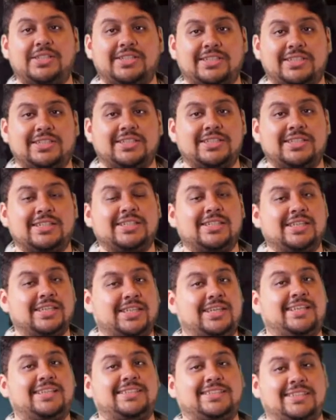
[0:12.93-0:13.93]
reason
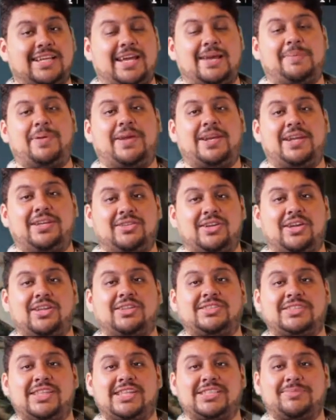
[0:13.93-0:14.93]
is I paid
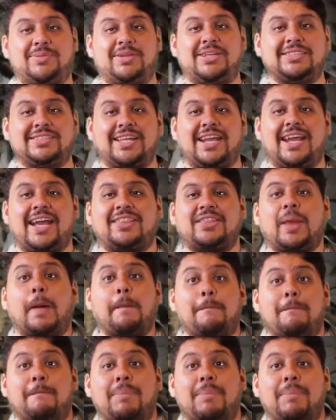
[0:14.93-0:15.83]
$8 is because I got the